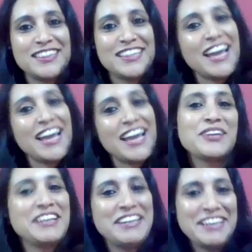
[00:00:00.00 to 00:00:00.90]
that
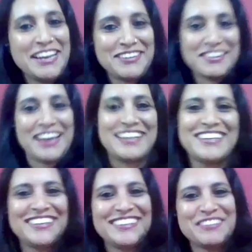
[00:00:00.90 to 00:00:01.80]
really did
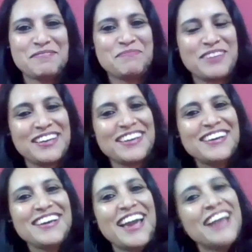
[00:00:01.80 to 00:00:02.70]
attract me
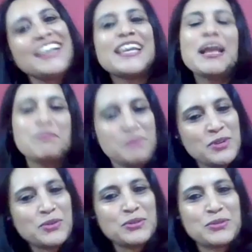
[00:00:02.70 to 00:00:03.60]
and it helped
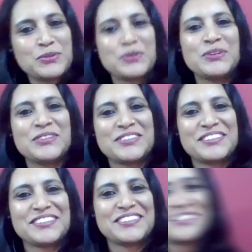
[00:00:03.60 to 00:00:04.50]
me also.
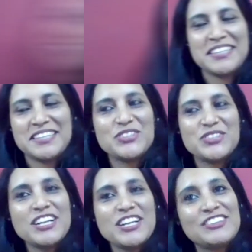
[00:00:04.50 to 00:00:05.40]

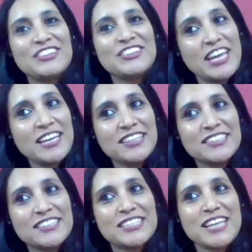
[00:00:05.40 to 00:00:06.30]
Essential
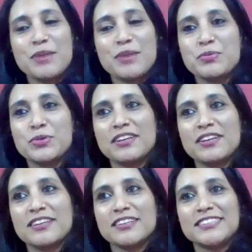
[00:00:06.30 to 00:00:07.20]
things I would
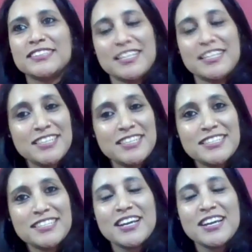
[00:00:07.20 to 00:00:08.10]

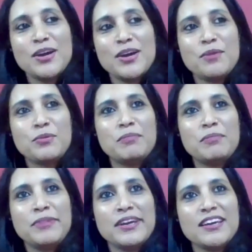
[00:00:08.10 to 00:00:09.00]
suggest would
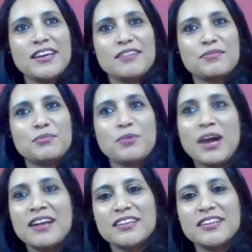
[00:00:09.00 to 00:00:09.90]
be,
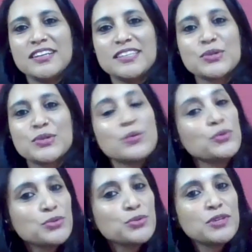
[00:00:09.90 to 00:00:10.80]
one is go
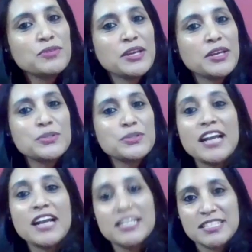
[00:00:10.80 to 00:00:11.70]
through the videos,
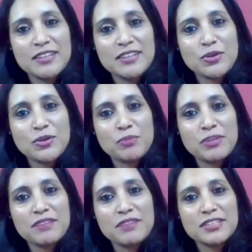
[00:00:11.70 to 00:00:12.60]
understand the
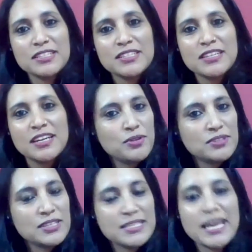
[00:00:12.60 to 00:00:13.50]
topic first.
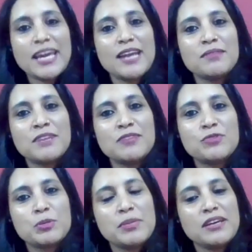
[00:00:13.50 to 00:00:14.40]
The second one
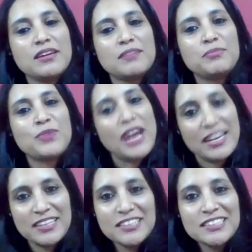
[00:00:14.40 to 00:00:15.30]
would be
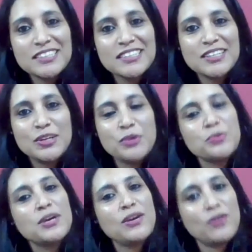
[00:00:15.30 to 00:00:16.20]
practice,
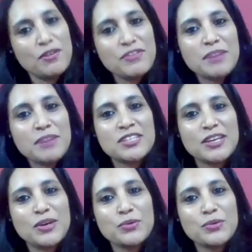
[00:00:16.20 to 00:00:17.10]
do a lot of
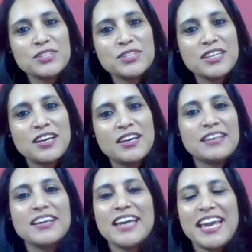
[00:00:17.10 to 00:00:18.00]
MCQs.
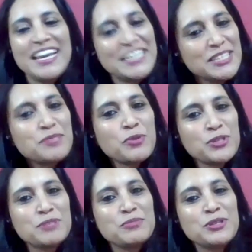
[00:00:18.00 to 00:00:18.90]
It is
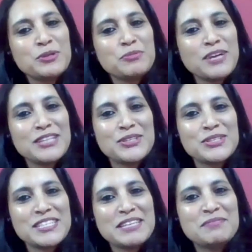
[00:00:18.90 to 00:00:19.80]
possible to pass your
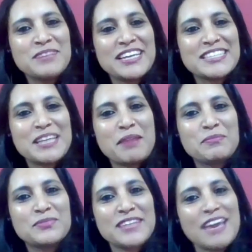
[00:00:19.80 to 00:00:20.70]
CMA exam.
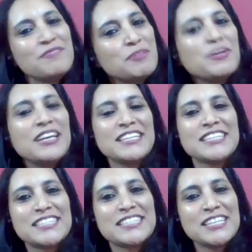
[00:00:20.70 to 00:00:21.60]
Everybody
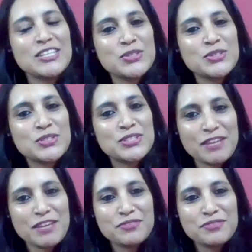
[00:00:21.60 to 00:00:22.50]
says it is
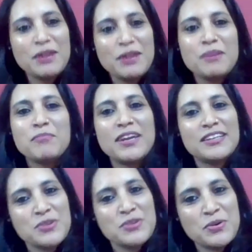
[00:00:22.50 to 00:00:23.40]
tough, but
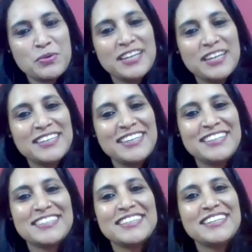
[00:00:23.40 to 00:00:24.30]
no,
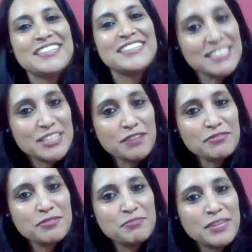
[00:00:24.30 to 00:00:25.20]
it is
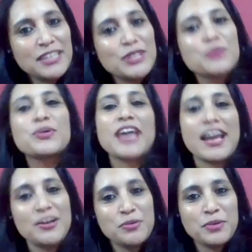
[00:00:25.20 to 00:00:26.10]
tough, but you
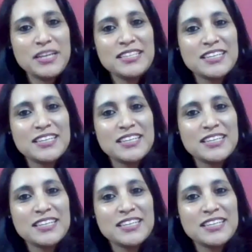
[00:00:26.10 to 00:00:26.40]
can do it.